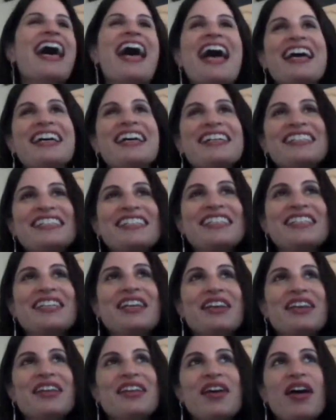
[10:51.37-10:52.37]
And
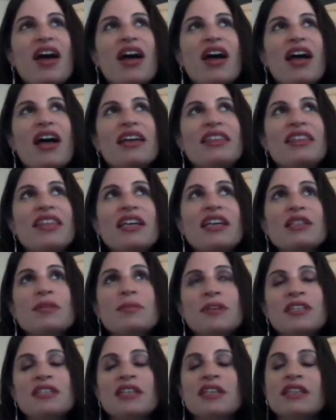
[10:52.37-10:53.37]
I think a
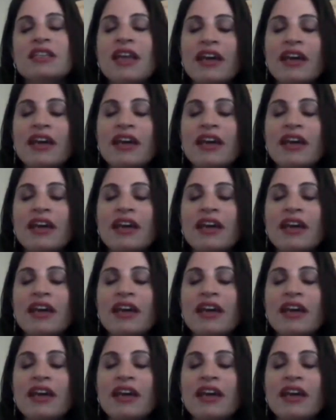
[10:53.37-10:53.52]
space like